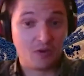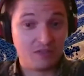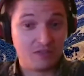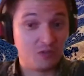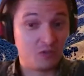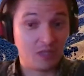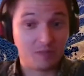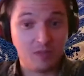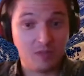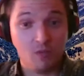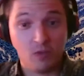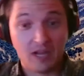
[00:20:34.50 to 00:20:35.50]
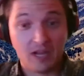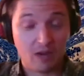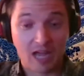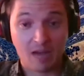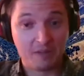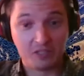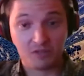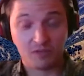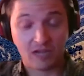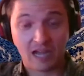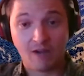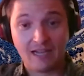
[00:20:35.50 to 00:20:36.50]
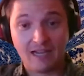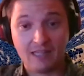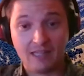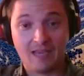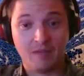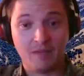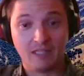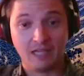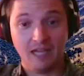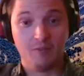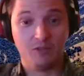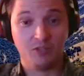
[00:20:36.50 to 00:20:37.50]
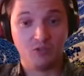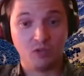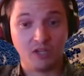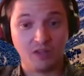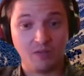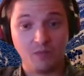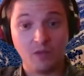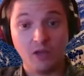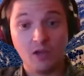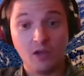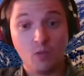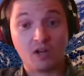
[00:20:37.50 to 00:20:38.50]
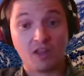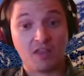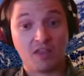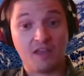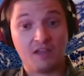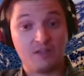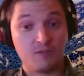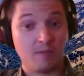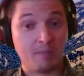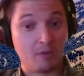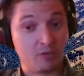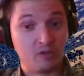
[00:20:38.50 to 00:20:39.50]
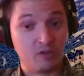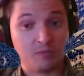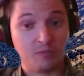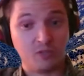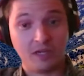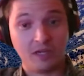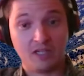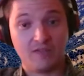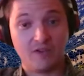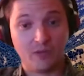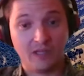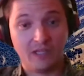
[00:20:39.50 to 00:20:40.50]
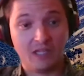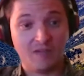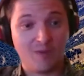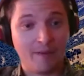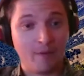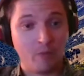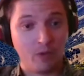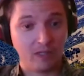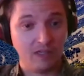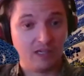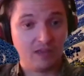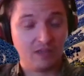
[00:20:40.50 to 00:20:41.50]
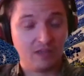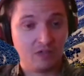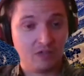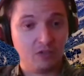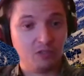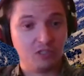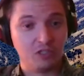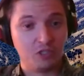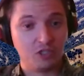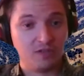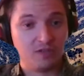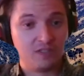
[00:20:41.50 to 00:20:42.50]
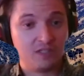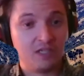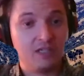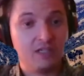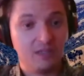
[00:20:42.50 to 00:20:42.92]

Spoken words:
just up to me how I allocate my time, which is one of the things from a personal perspective I really love about working at the Tejon Conservancy.